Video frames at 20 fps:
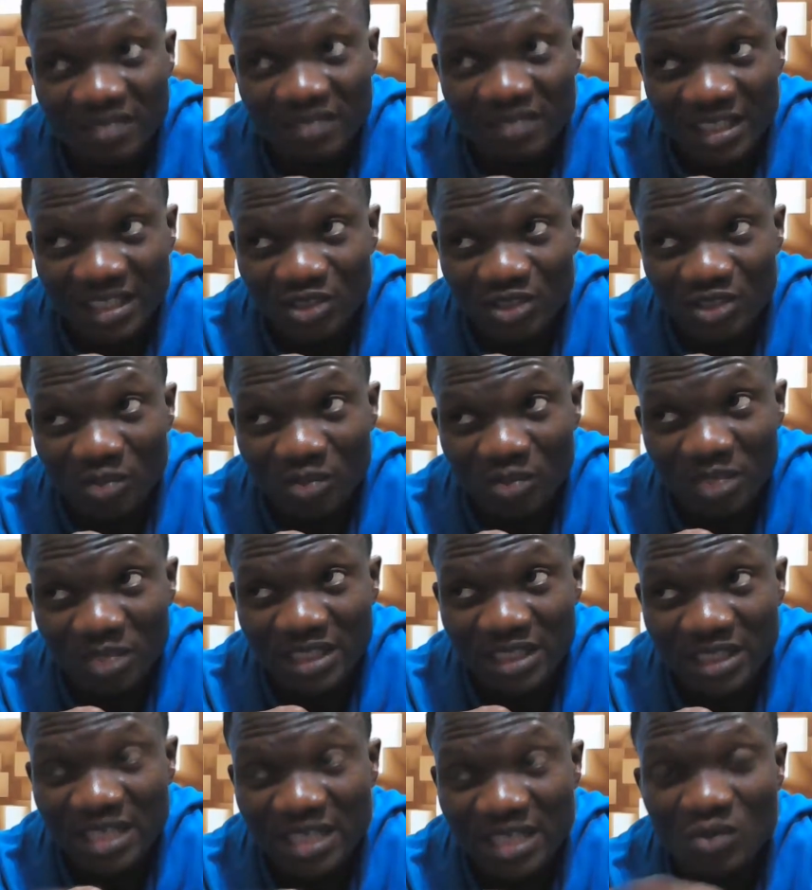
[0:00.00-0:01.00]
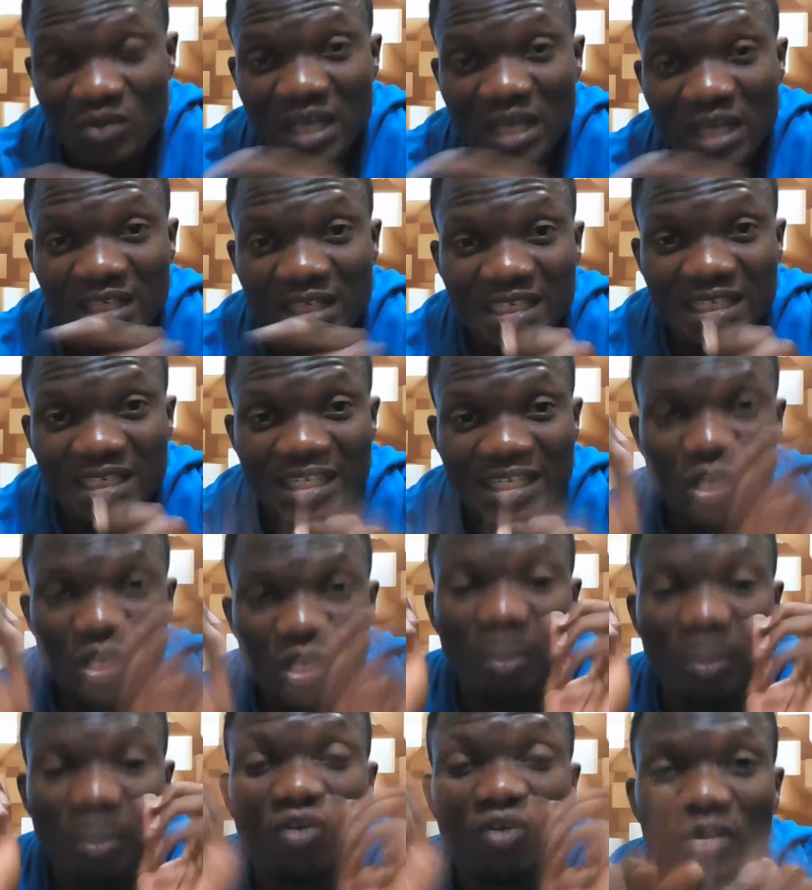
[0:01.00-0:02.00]
There is no place anywhere. The
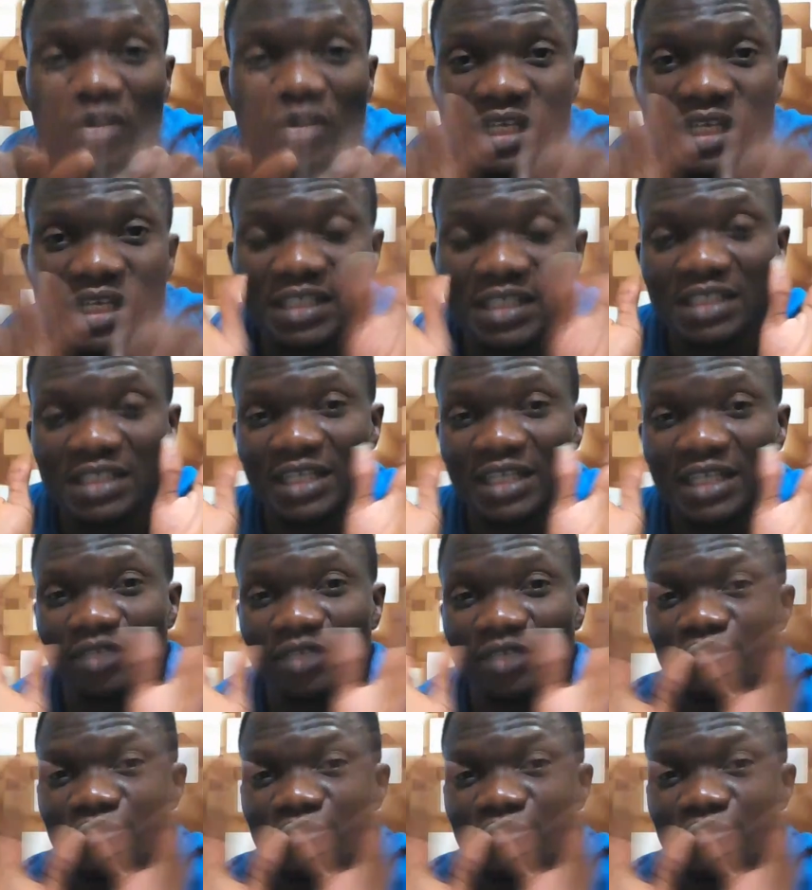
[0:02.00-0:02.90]
kingdom of God is inside of you.